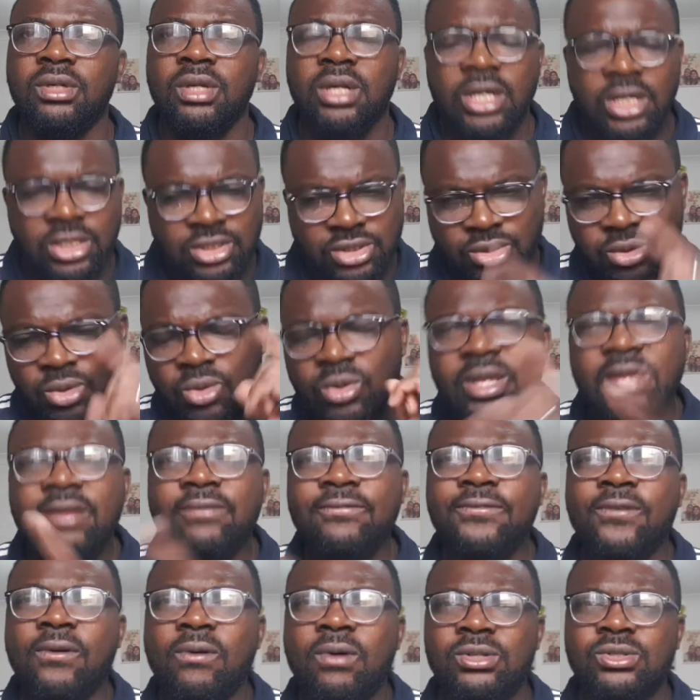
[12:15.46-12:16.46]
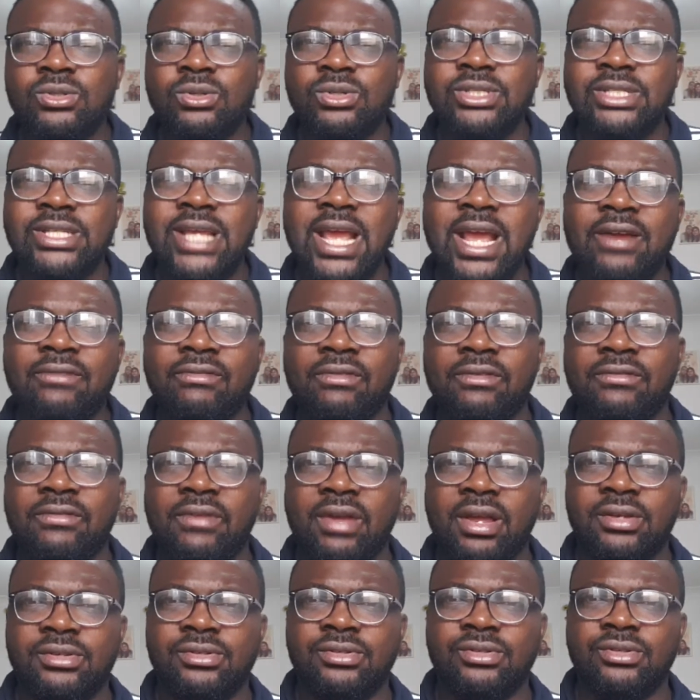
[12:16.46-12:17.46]
He's looking forward to take
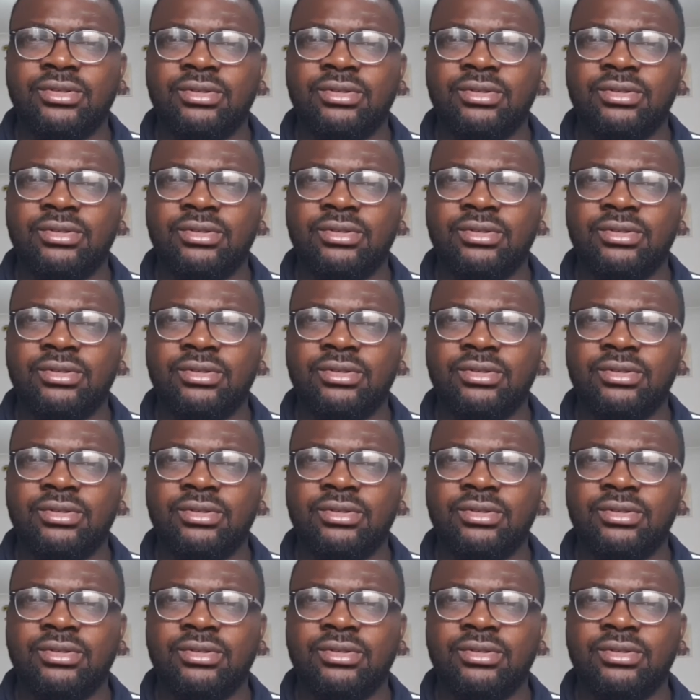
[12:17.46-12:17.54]
revenge.